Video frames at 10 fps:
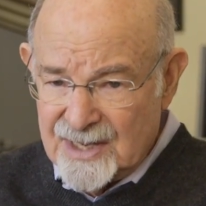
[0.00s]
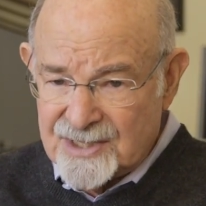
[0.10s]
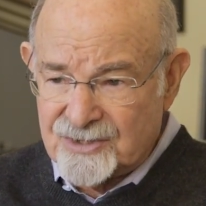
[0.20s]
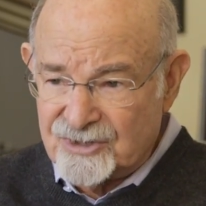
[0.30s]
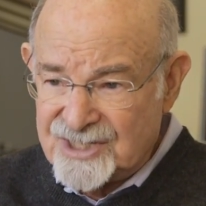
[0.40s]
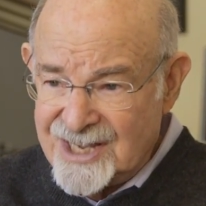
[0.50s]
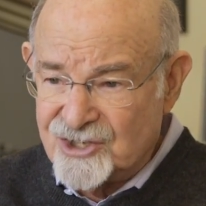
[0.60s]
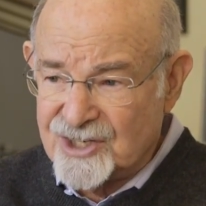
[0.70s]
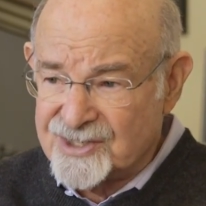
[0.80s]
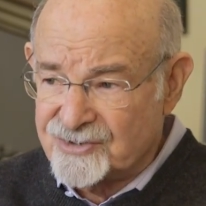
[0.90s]

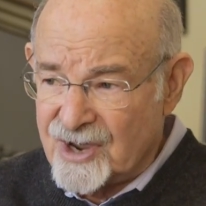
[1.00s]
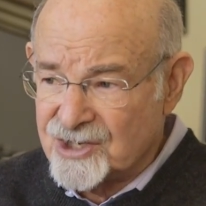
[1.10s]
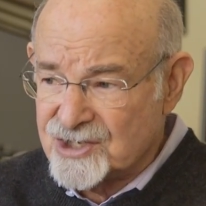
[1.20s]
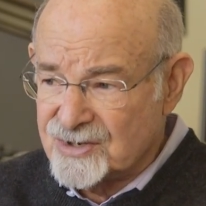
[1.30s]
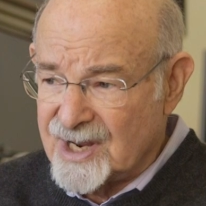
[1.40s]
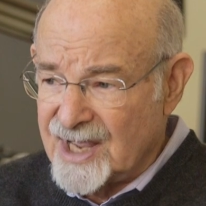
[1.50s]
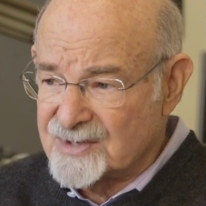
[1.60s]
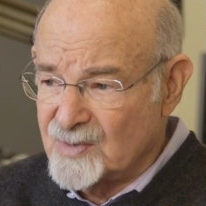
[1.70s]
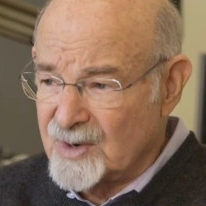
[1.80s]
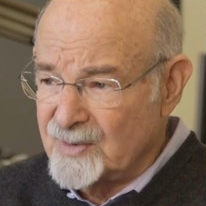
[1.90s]
strategic structure
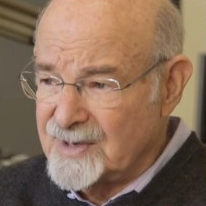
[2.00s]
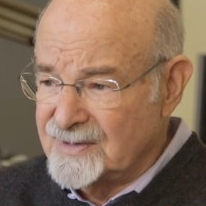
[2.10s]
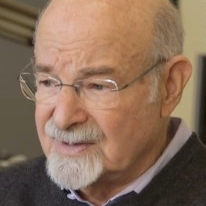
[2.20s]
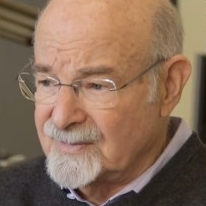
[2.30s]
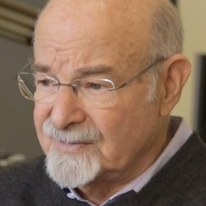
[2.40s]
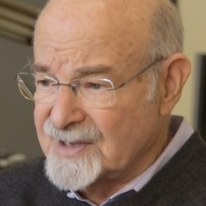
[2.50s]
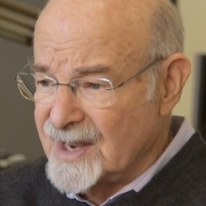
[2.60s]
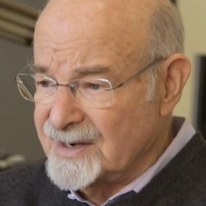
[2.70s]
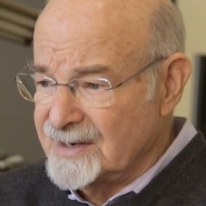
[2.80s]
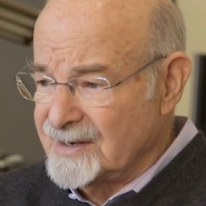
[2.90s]
as what we've
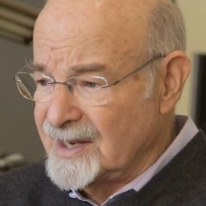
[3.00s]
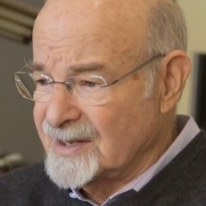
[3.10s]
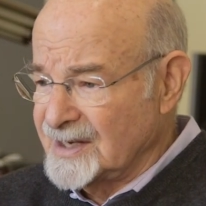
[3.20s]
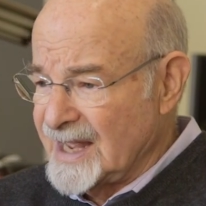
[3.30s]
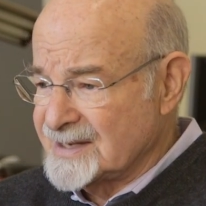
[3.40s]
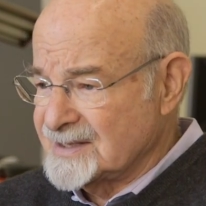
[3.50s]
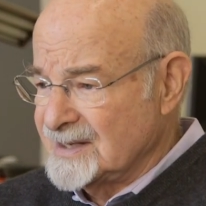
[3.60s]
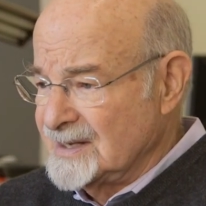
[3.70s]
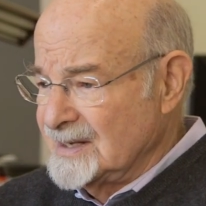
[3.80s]
done in the last